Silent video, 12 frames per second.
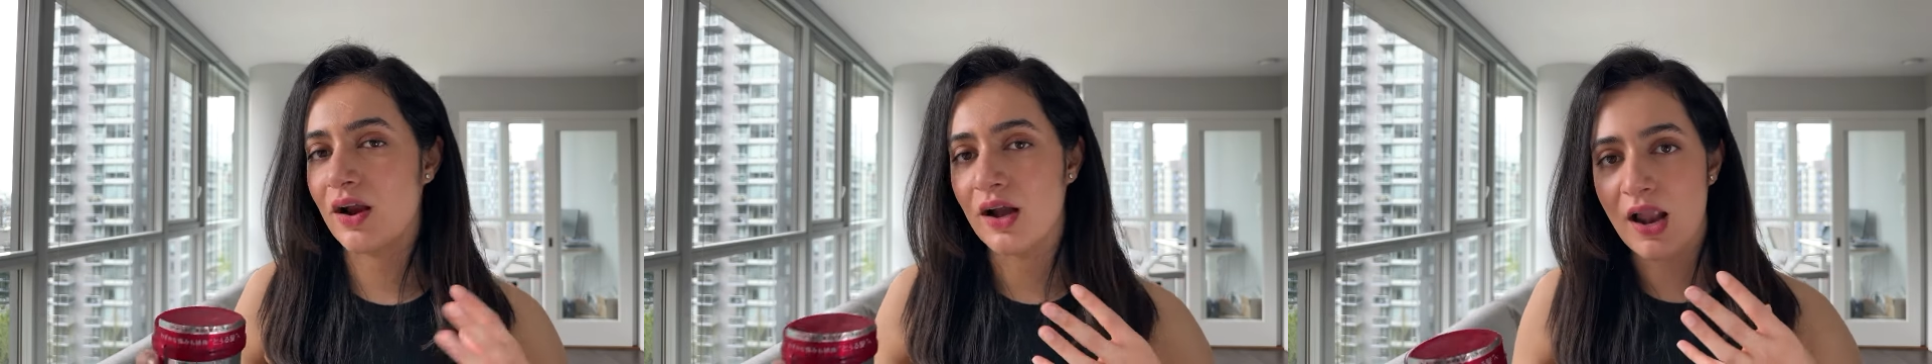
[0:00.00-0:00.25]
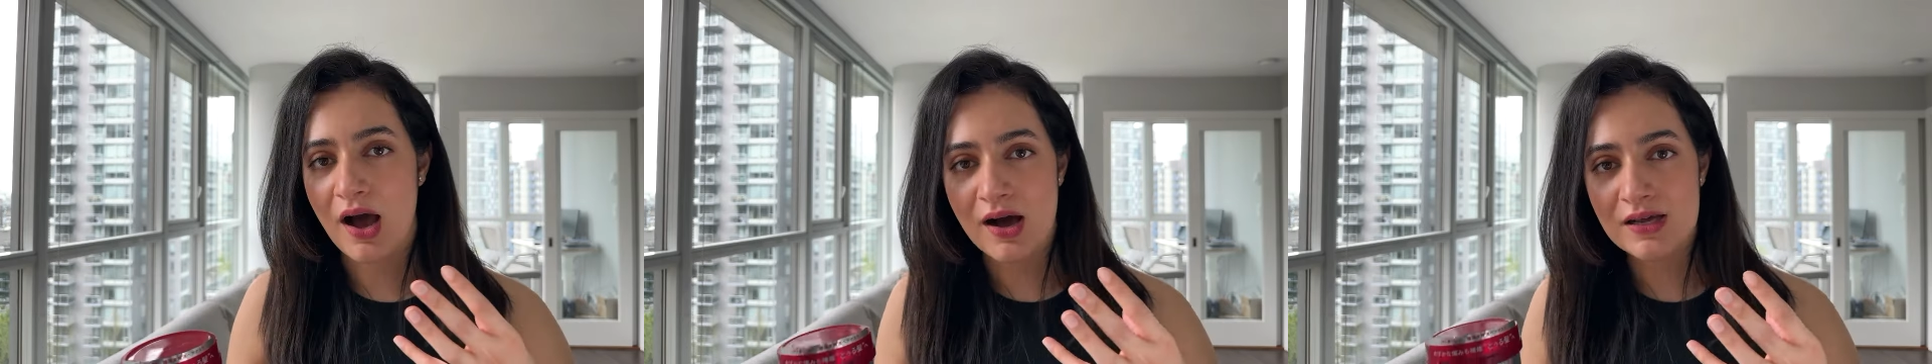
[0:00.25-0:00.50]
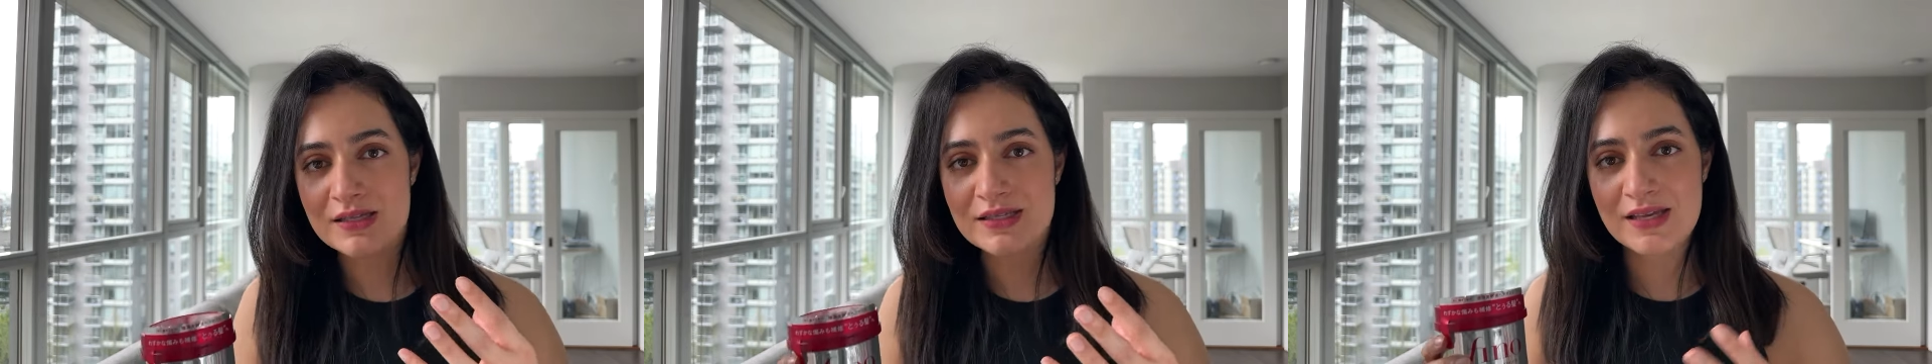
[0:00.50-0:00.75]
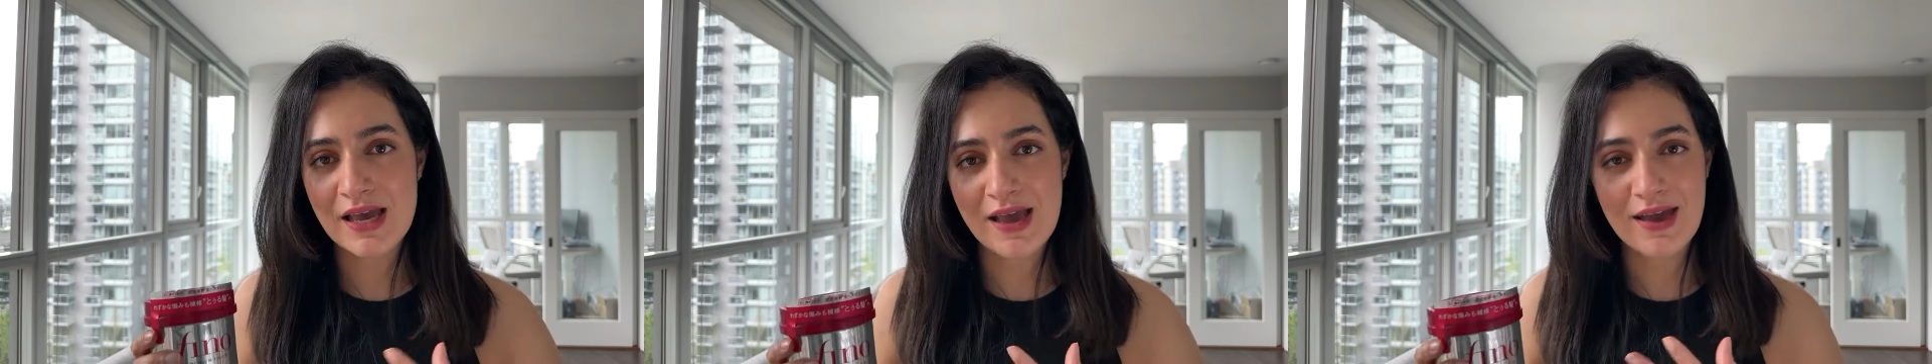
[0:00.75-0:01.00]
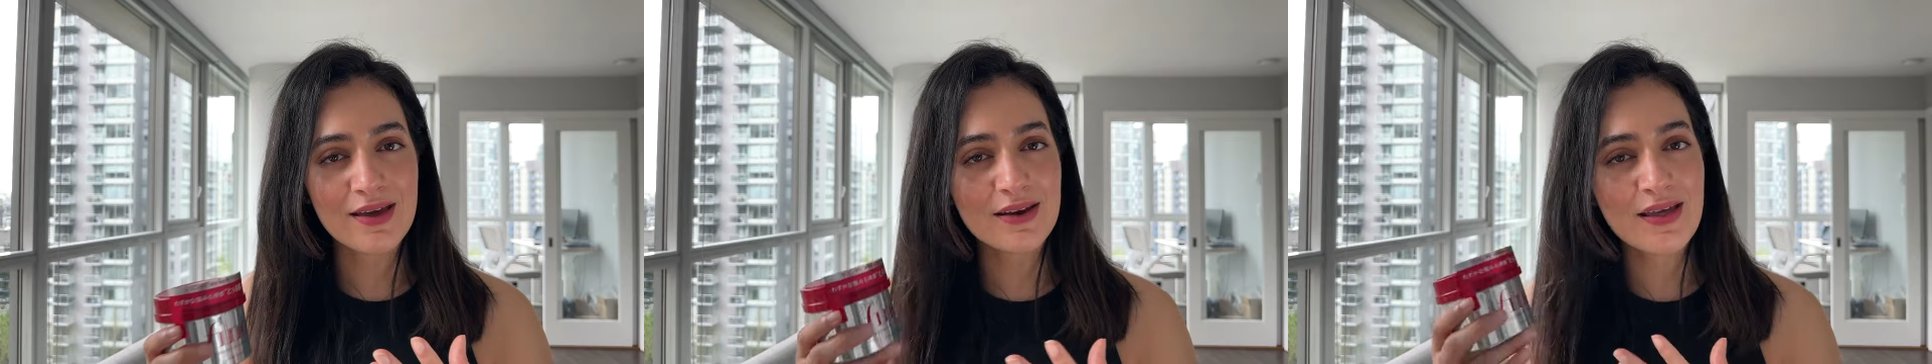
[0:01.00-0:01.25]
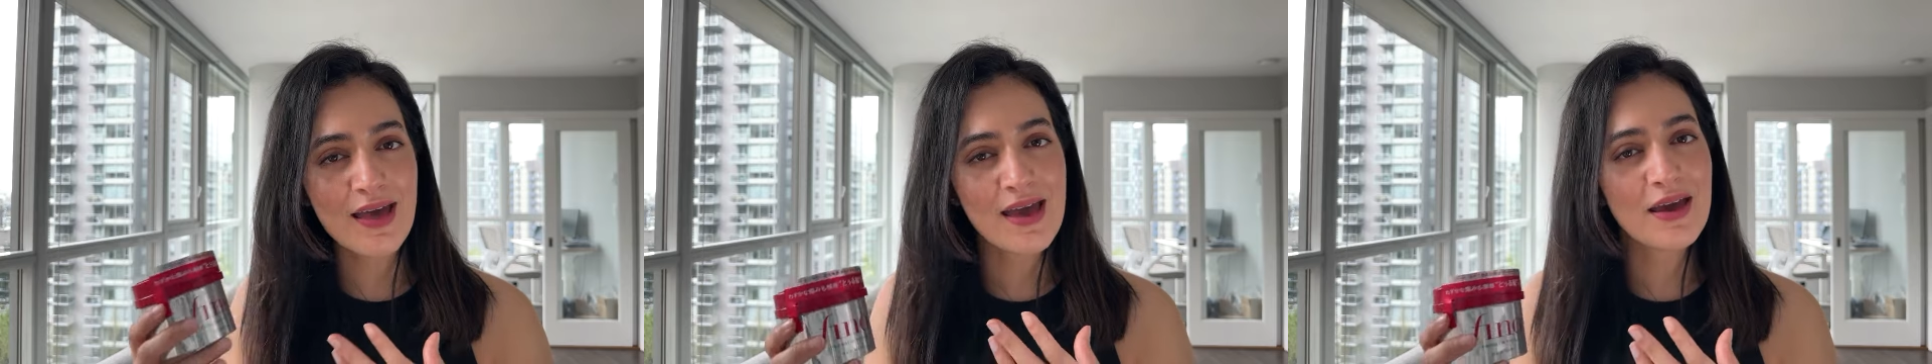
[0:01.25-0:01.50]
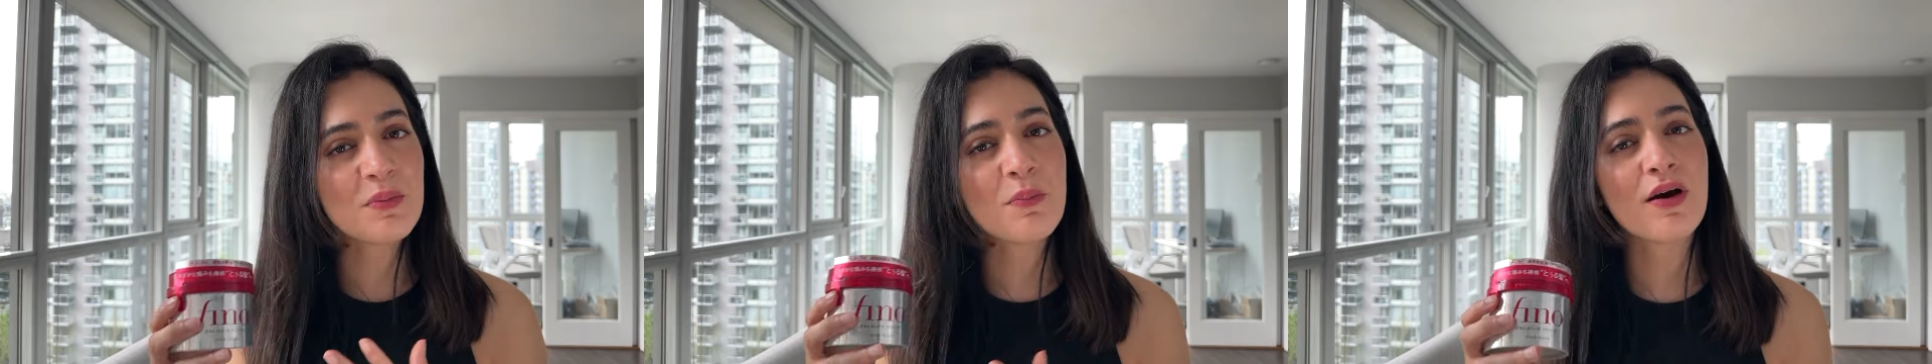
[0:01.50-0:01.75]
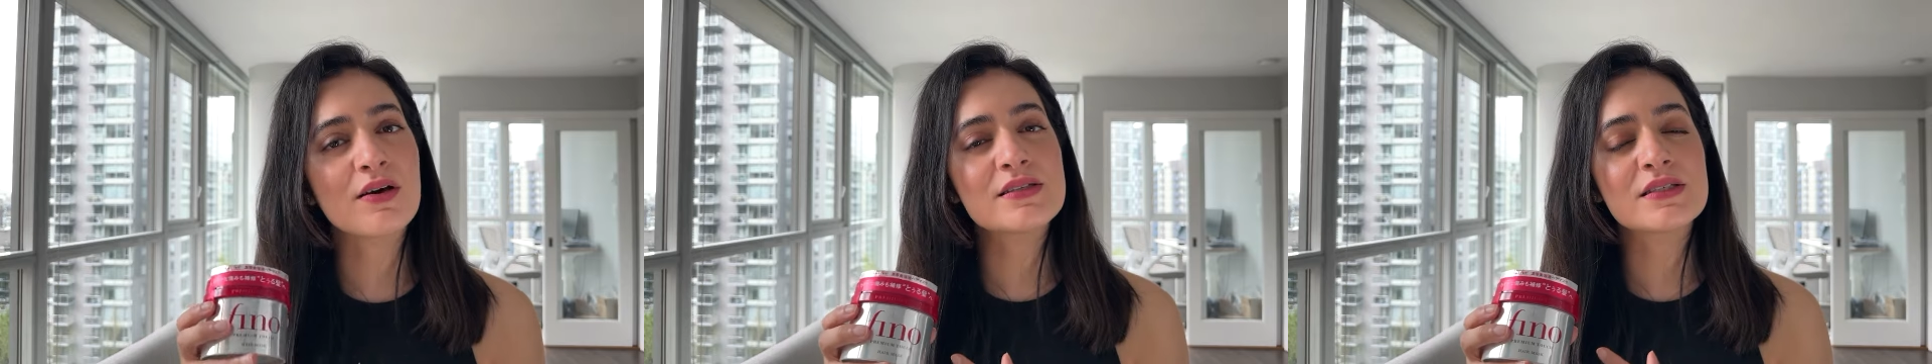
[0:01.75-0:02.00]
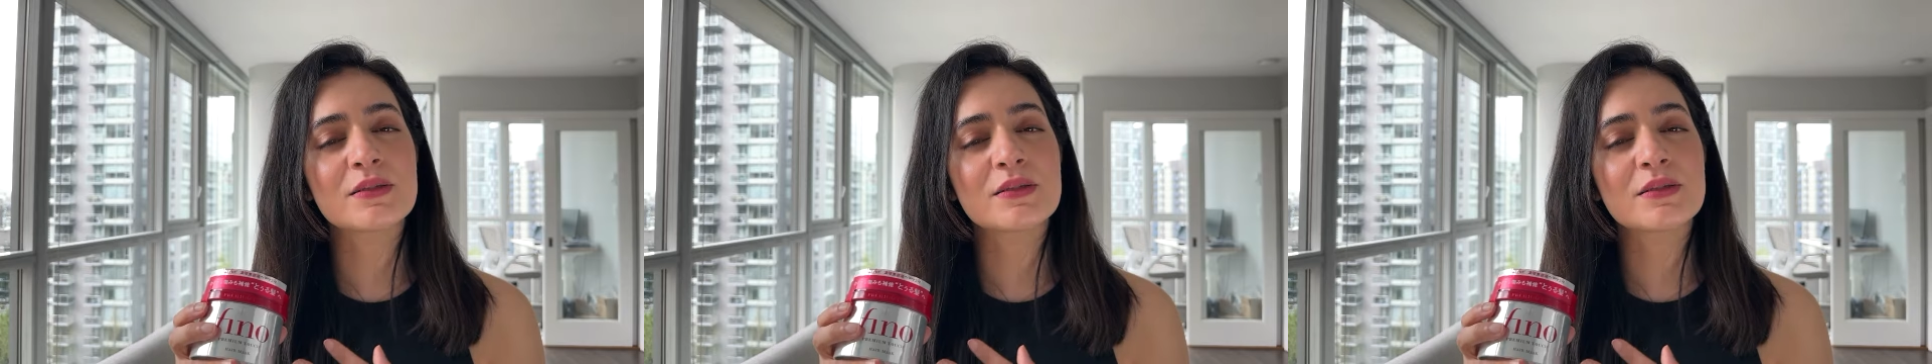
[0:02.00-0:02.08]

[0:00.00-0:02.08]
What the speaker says: glass hair mask,